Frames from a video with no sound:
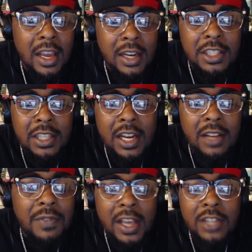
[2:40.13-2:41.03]
The shit I
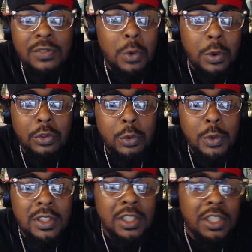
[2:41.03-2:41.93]
fast forward through
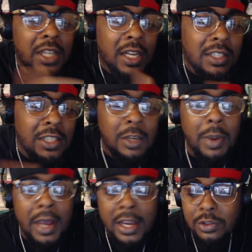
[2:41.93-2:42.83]
is the shit I seen the
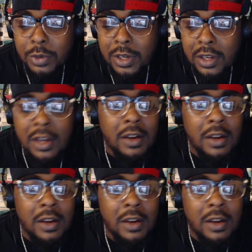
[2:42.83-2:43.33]
past three